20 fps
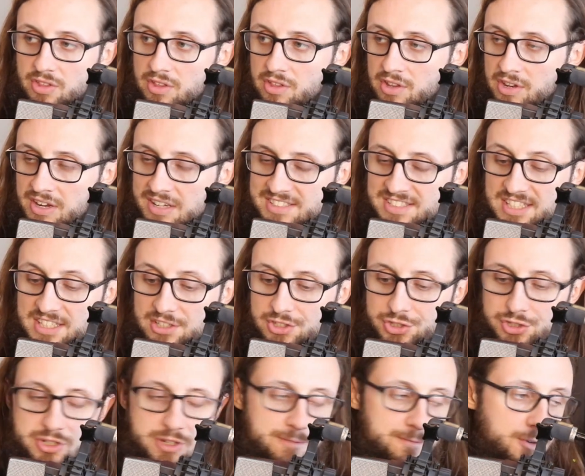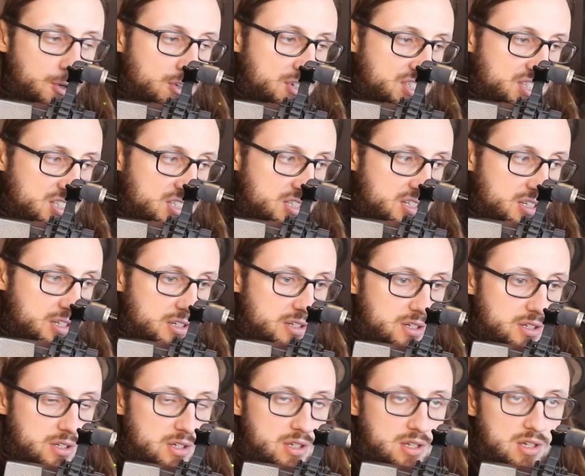The next thing is you're going to focus
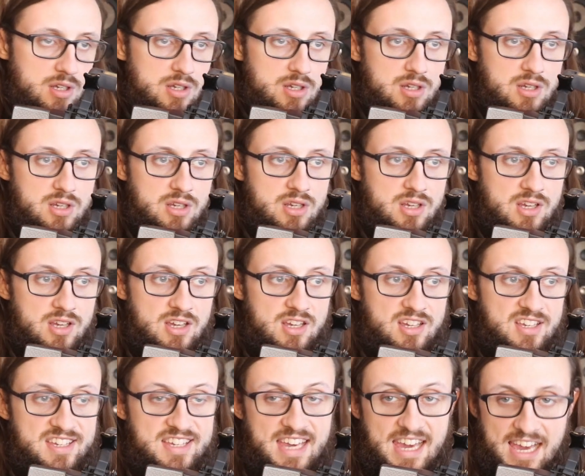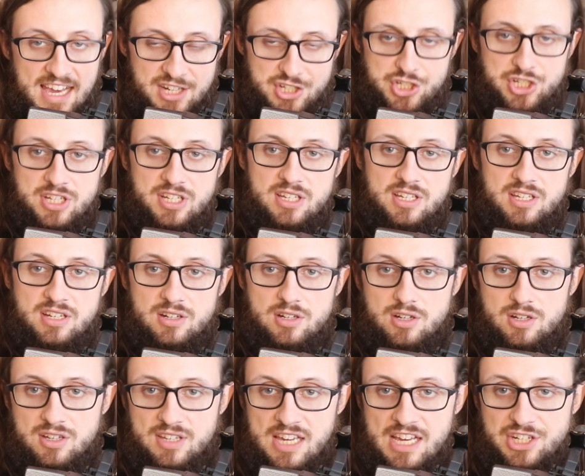on
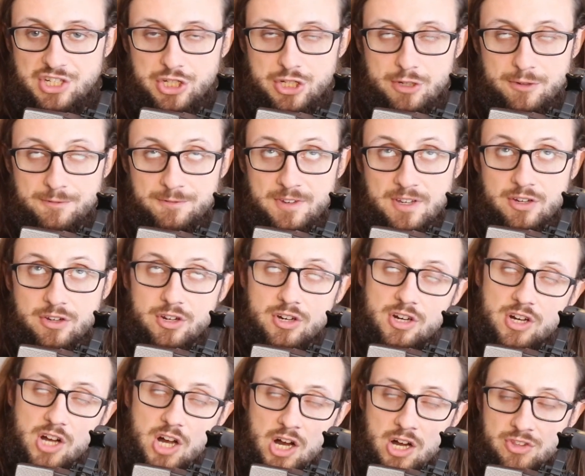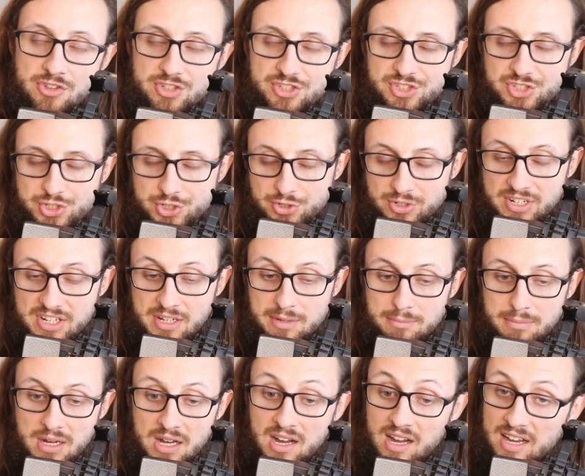catching your finger on the
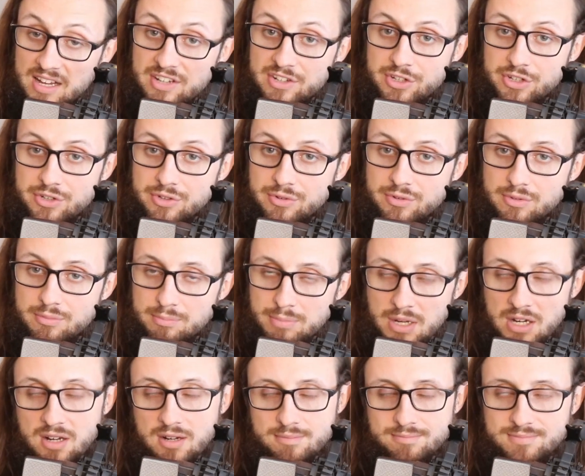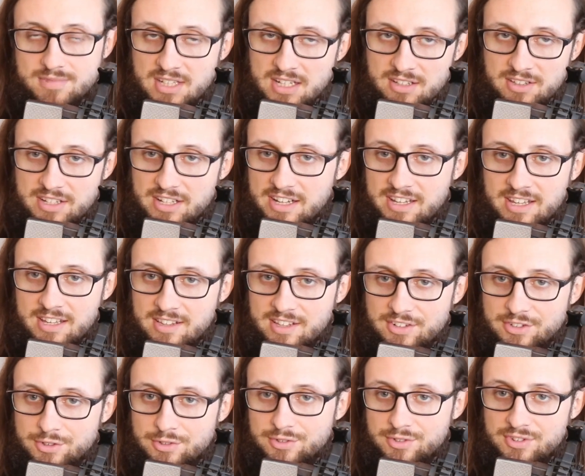string behind you. Golly, I
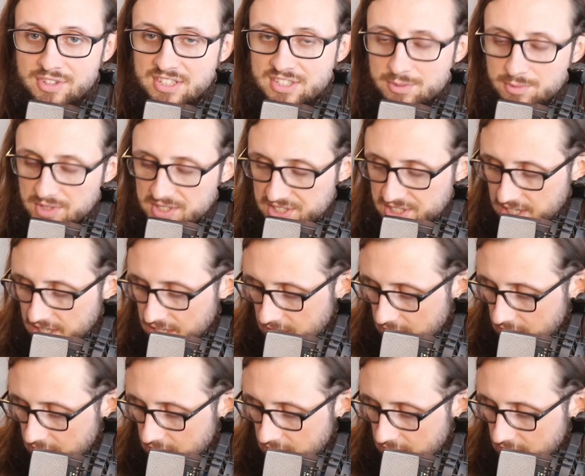can't do two things at once.